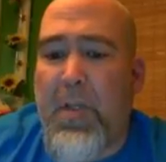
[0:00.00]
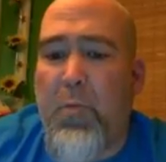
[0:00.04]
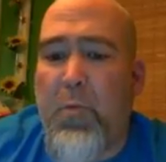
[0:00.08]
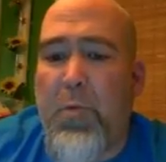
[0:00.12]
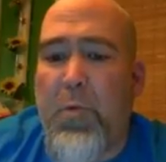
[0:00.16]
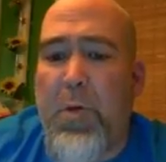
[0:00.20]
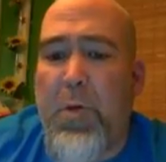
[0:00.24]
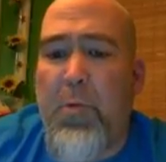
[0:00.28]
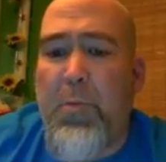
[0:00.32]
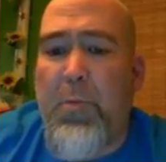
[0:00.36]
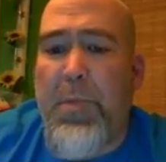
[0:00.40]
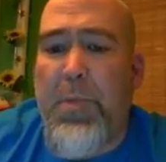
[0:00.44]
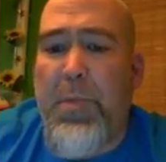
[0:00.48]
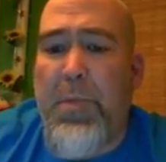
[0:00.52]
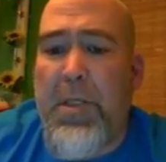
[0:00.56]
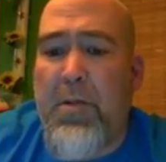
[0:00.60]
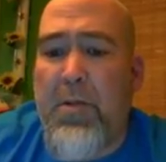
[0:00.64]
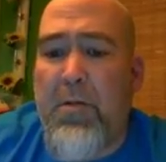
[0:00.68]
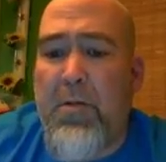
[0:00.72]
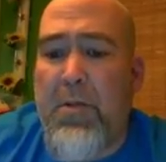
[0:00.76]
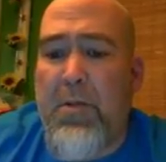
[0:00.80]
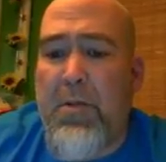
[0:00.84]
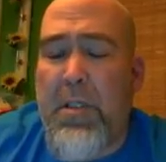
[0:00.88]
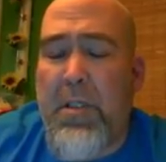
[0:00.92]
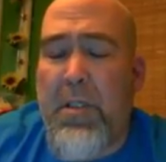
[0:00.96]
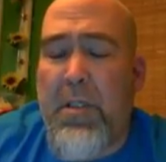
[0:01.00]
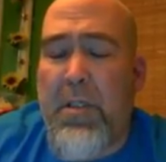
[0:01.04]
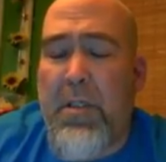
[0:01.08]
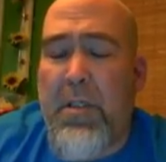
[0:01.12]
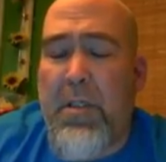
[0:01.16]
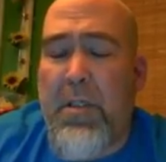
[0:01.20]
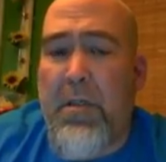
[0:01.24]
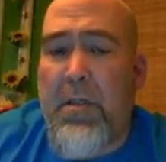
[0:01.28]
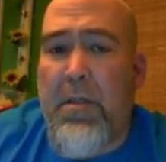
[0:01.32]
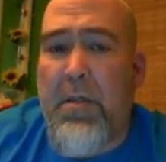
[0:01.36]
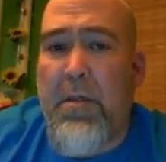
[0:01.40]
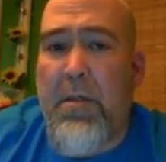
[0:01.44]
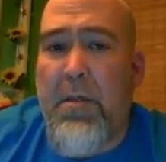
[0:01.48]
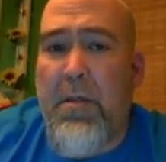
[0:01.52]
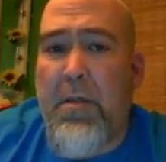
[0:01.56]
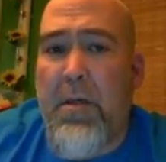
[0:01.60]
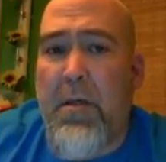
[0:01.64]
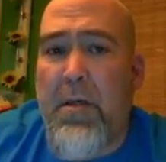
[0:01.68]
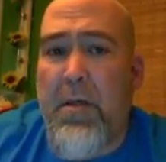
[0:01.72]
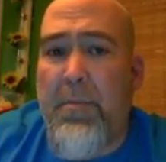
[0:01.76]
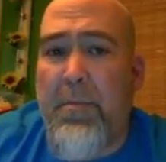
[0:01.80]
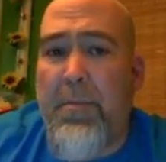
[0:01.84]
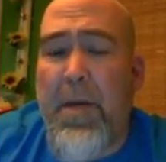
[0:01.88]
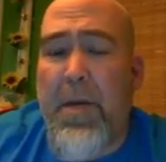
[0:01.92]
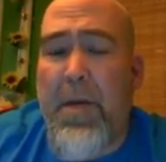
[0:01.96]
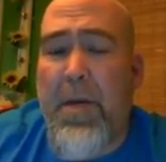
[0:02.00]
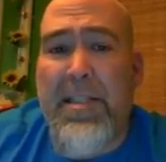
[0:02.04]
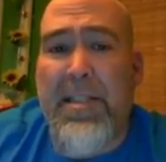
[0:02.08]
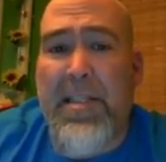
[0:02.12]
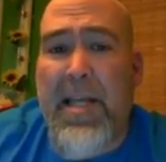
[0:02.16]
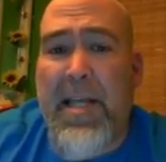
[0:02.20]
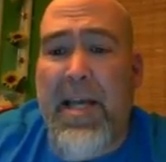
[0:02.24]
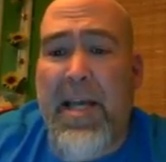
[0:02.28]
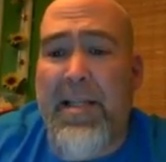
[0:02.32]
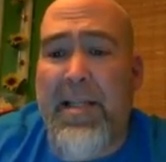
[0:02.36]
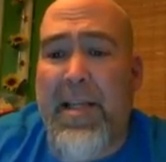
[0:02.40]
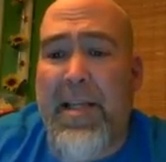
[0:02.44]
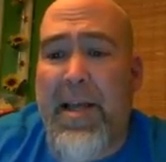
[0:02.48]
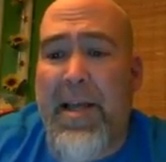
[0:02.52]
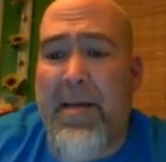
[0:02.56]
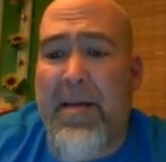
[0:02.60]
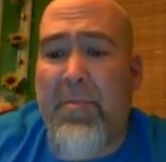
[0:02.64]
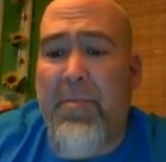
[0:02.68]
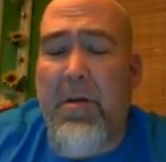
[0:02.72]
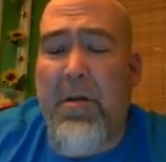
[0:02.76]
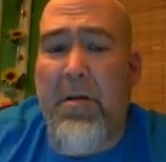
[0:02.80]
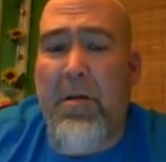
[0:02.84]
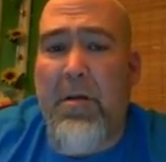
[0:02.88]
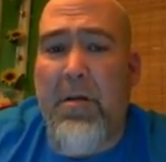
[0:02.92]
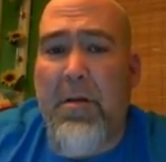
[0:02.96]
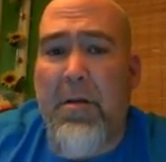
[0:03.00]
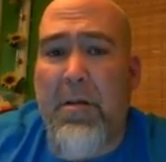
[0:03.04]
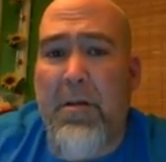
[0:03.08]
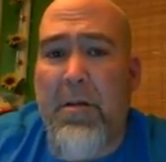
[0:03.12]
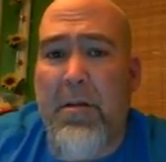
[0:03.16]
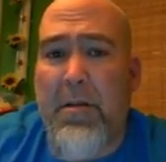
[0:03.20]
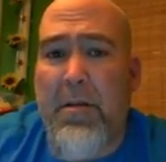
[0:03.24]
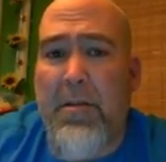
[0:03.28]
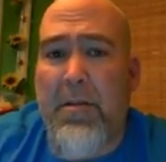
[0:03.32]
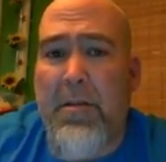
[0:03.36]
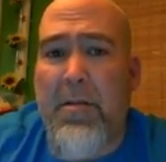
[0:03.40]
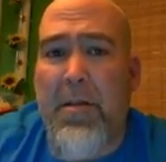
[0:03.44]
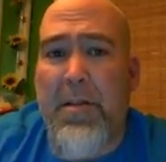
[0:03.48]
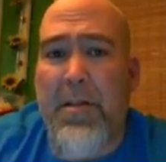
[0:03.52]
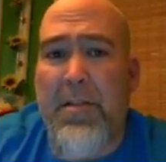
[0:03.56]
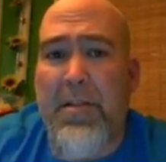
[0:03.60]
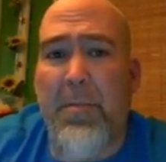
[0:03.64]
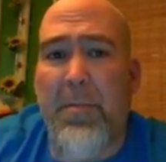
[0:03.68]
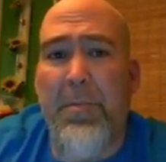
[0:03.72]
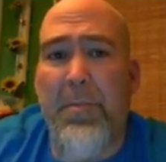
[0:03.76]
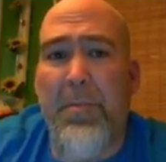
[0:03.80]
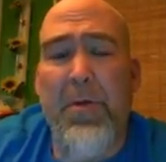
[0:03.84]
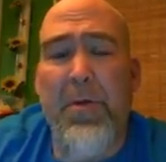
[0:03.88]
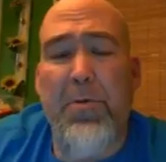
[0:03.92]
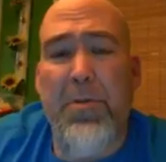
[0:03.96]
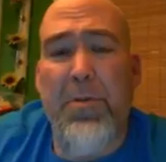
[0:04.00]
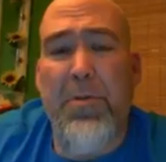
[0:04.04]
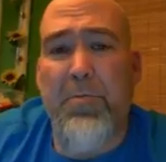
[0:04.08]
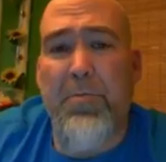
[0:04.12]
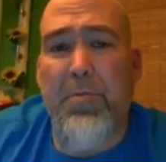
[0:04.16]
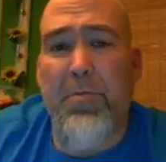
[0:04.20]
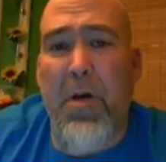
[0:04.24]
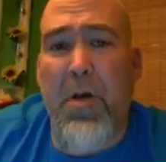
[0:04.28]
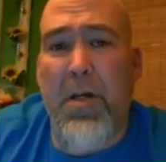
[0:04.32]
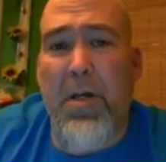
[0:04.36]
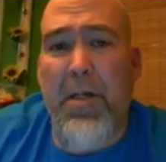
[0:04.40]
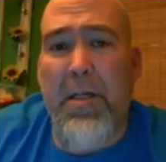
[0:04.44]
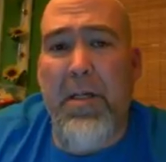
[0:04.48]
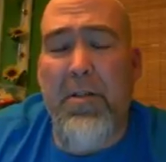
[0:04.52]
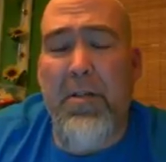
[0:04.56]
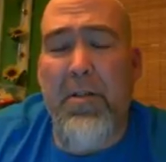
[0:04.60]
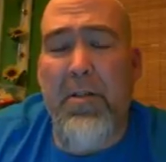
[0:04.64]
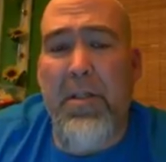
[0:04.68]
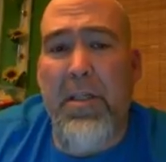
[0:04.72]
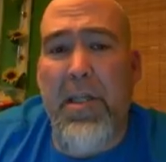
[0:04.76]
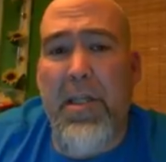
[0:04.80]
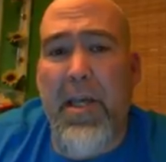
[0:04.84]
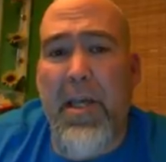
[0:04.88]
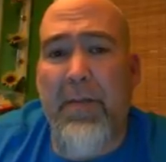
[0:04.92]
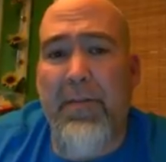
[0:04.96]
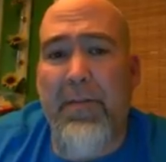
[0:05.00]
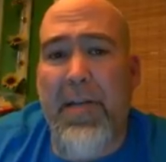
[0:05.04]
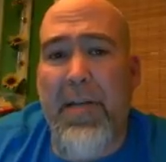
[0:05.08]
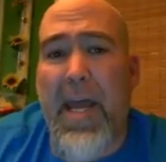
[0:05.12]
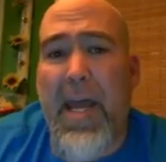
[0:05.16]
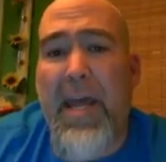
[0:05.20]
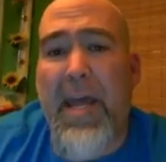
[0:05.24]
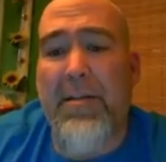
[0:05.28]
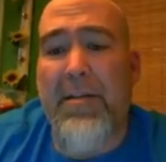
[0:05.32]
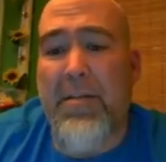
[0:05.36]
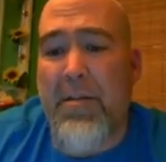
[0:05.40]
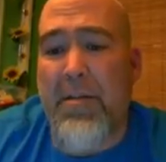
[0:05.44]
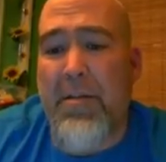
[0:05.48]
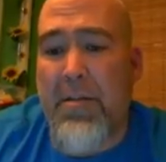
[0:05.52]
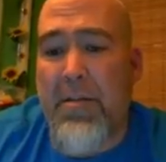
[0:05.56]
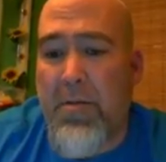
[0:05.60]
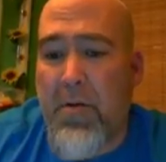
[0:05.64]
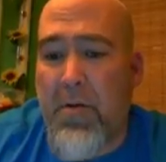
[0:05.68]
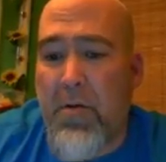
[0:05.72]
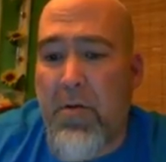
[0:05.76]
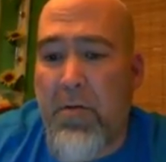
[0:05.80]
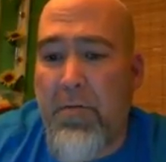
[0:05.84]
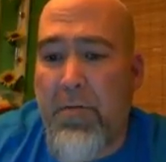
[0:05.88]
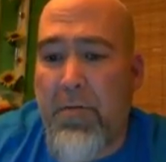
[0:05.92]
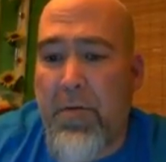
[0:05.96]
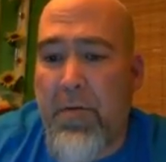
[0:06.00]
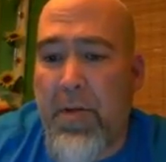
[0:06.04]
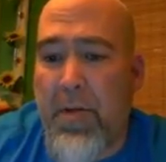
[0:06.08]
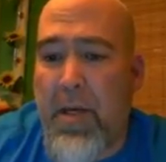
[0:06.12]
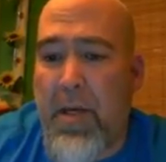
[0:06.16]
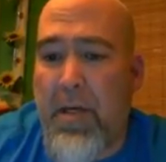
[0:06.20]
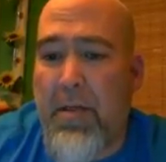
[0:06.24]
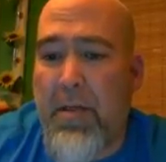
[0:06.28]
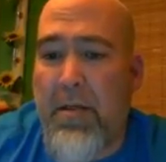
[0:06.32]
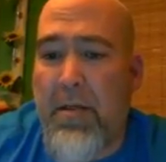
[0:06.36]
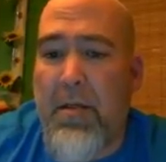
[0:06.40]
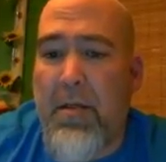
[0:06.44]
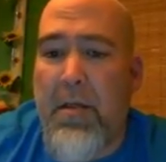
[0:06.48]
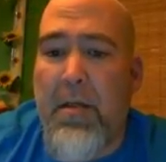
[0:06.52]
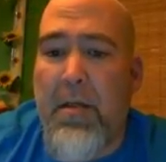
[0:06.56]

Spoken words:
We will be using MyStatLab. So that's a Pearson product. You need to have an access code for that.